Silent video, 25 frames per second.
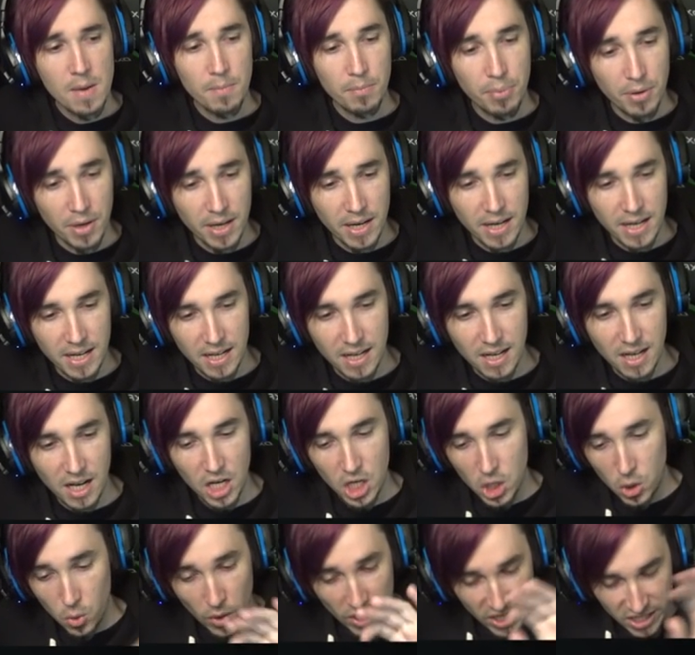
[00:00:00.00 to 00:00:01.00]
But uh, a
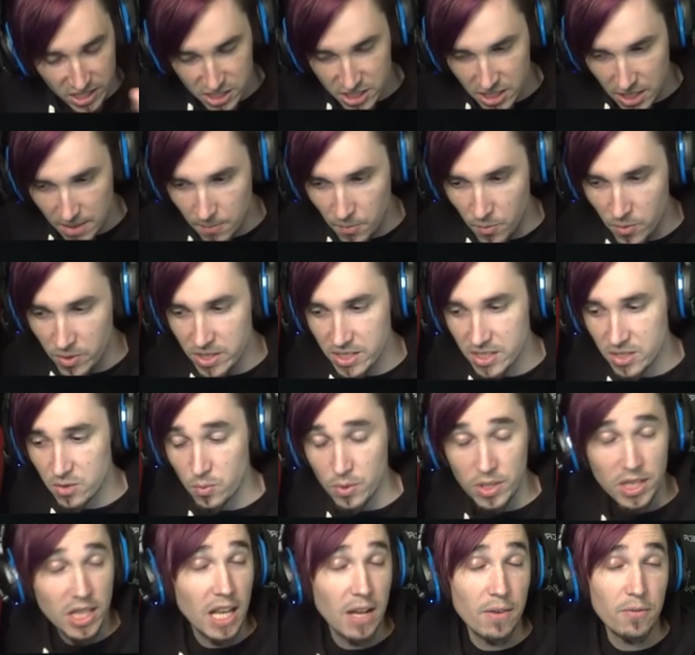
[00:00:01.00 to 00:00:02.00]
quick summary is
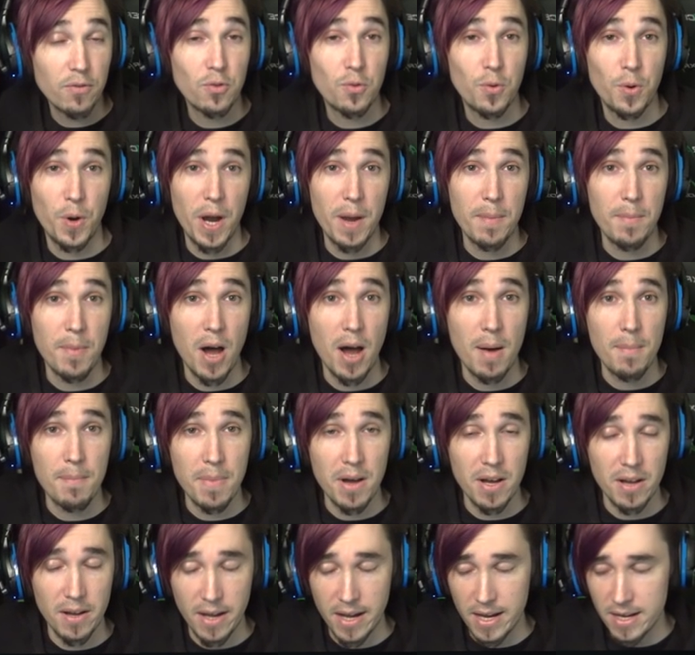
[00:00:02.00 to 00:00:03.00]
we left Greymon
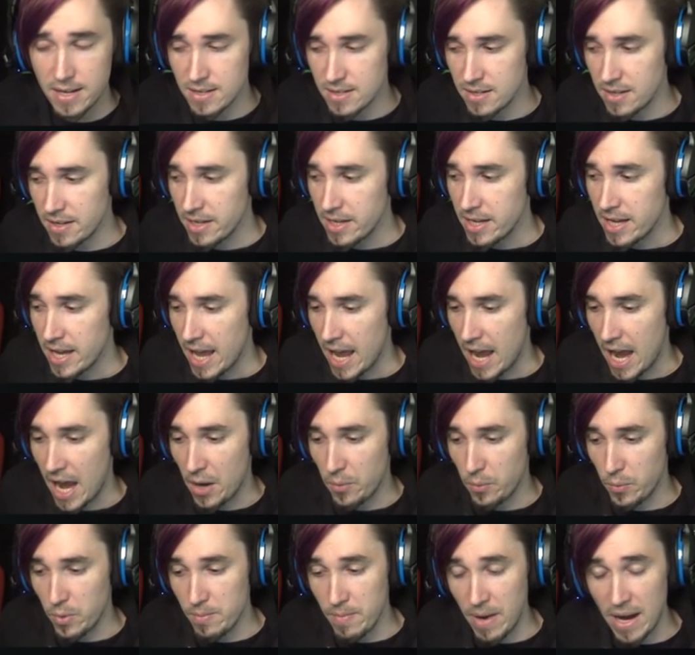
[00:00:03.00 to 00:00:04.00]
behind
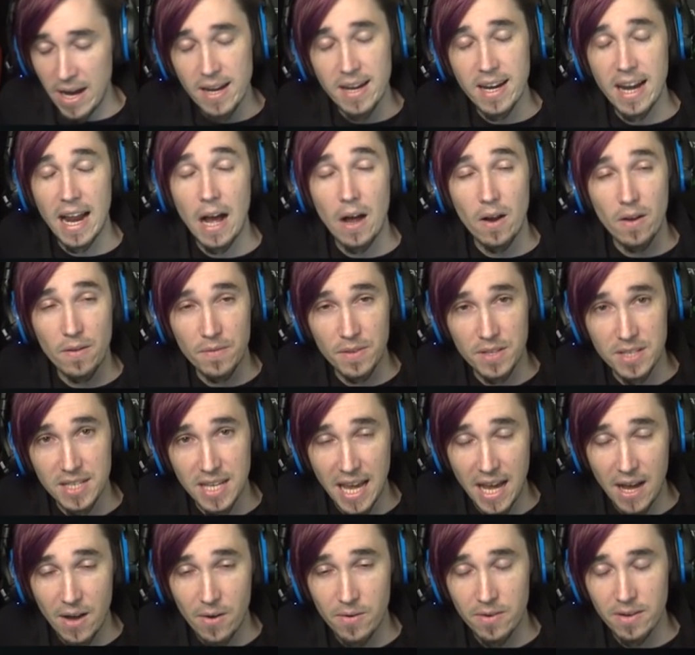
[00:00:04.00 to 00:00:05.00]
and we made it out of the
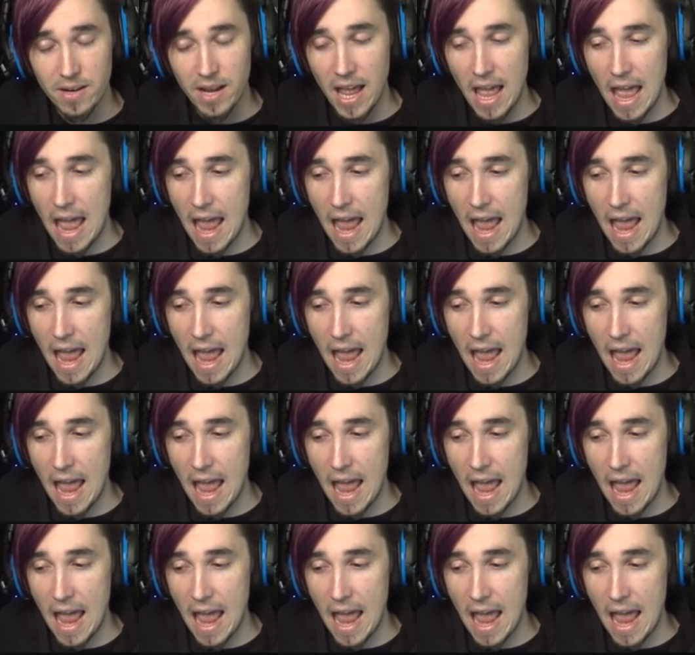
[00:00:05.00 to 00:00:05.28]
town.